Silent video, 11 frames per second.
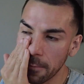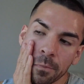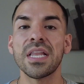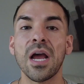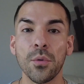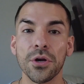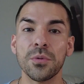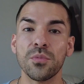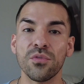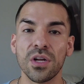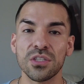Now we're gonna
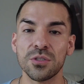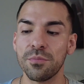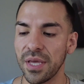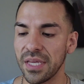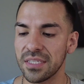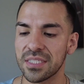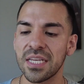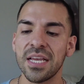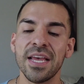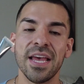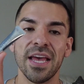move on to base,
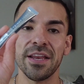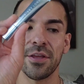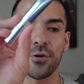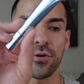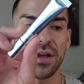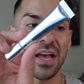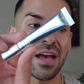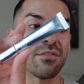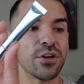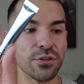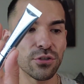and here I have
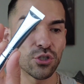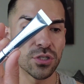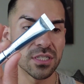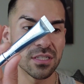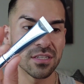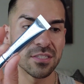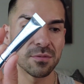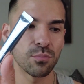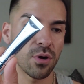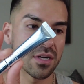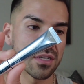another Trinny
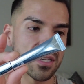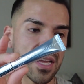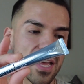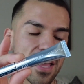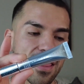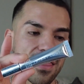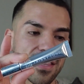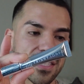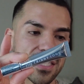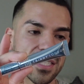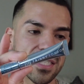product.
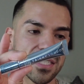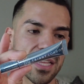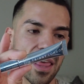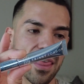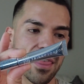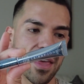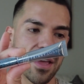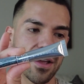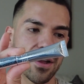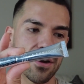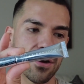This is
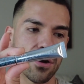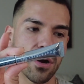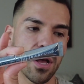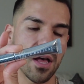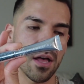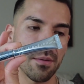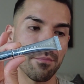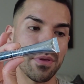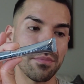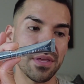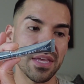their
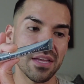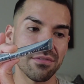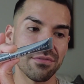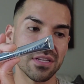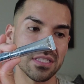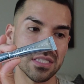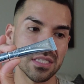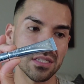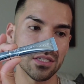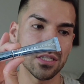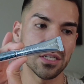BBF
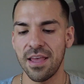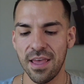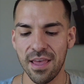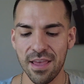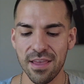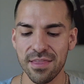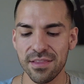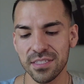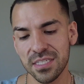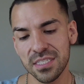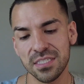concealer, and
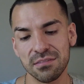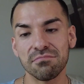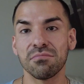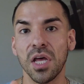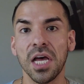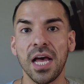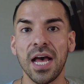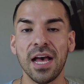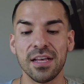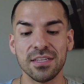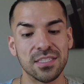this is
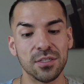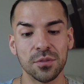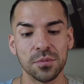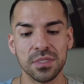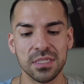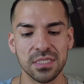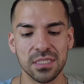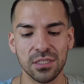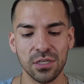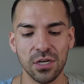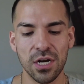a serum
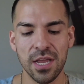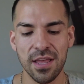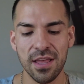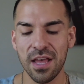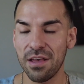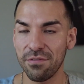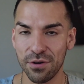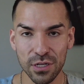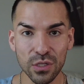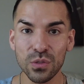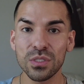concealer. I've already
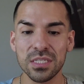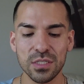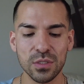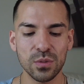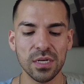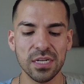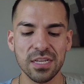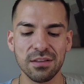used this already.